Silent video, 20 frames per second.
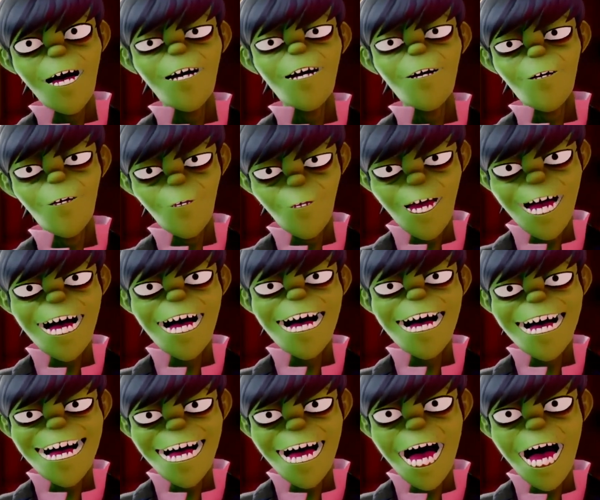you
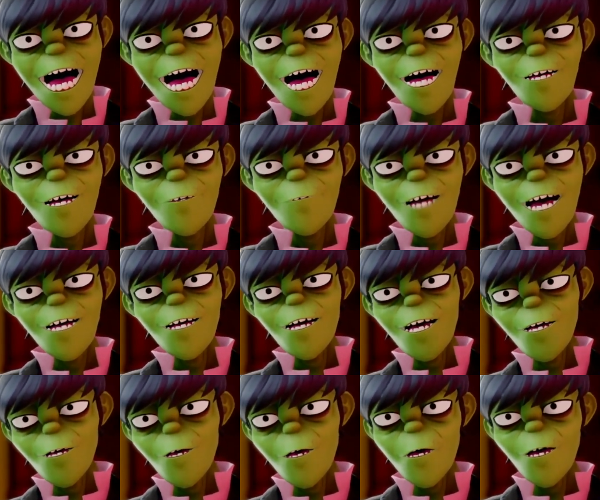really are the
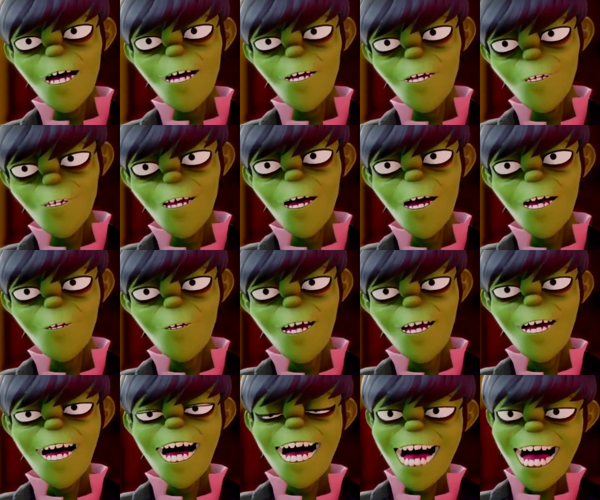most loyal
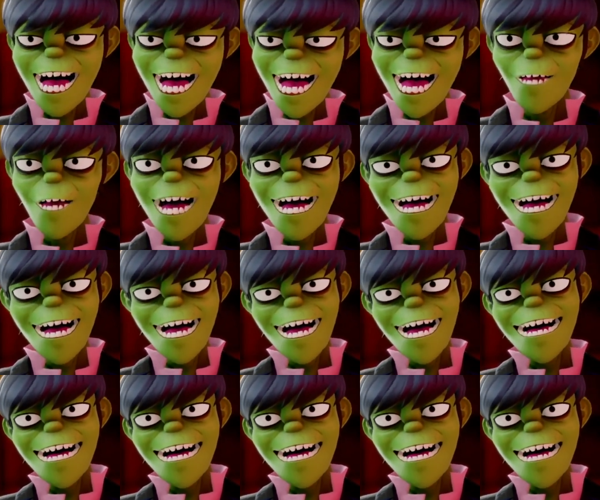followers a great